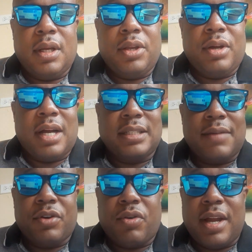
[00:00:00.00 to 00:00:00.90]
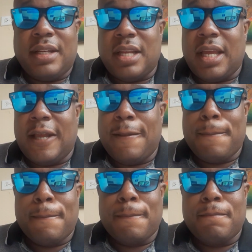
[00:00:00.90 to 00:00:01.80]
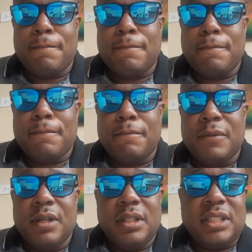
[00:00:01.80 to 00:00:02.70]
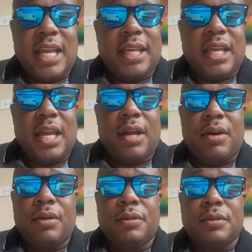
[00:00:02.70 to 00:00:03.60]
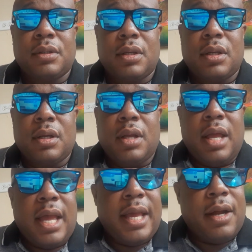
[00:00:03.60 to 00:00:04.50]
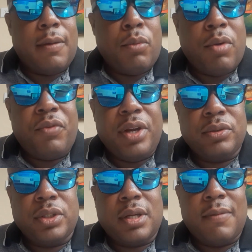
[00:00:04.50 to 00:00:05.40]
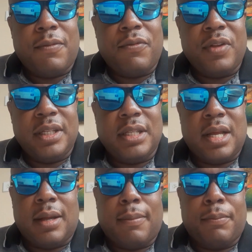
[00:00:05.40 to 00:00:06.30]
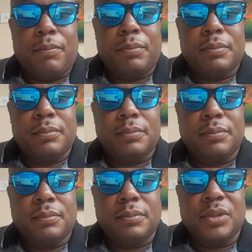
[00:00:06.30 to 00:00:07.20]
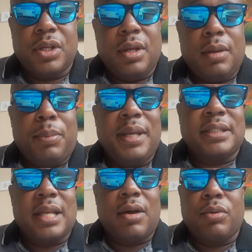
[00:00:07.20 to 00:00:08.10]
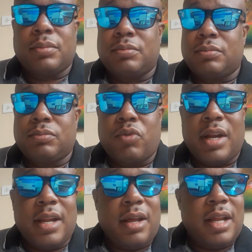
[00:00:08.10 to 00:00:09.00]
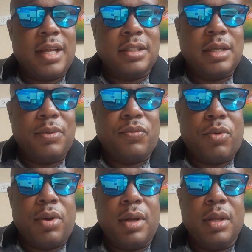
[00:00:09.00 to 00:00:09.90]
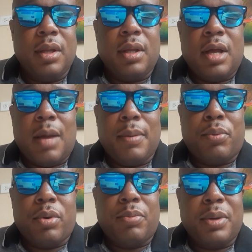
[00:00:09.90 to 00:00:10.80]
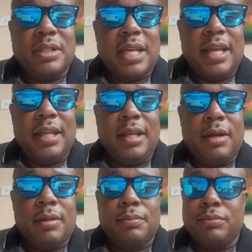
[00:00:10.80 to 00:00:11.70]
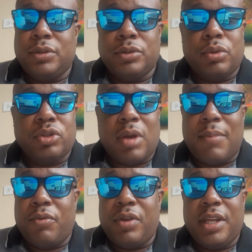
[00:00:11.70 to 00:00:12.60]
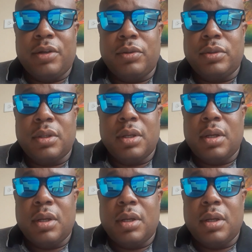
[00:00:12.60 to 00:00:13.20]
You guys have a great day. Take care. And more videos will come from Philly Dom. Peace out. Right now, like I said before, I'm in Port-au-Prince, Haiti, doing travel videos.